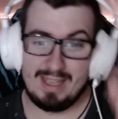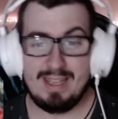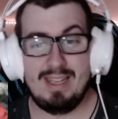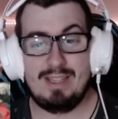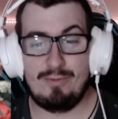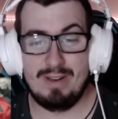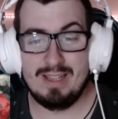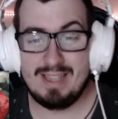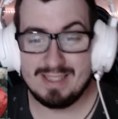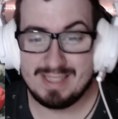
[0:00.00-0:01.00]
It really
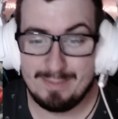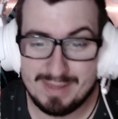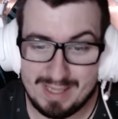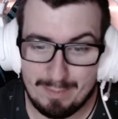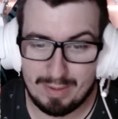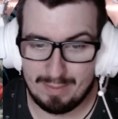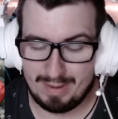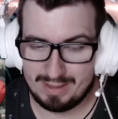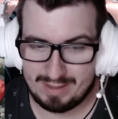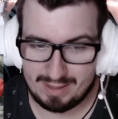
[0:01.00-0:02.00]
does seem simple,
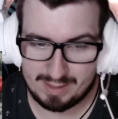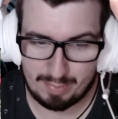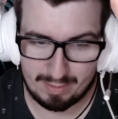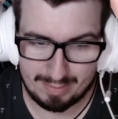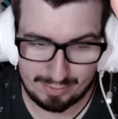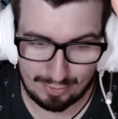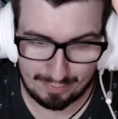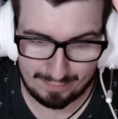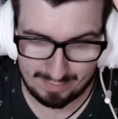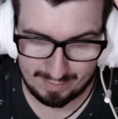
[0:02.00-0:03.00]
but it's probably tough.
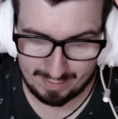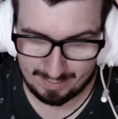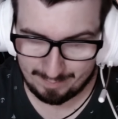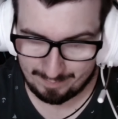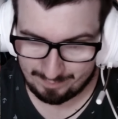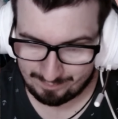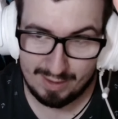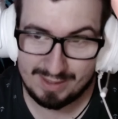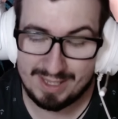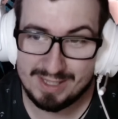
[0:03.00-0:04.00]
And
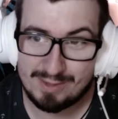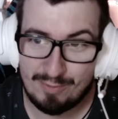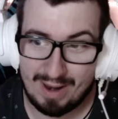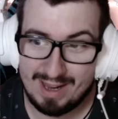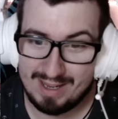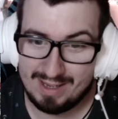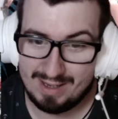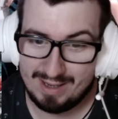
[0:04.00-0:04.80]
he's crying.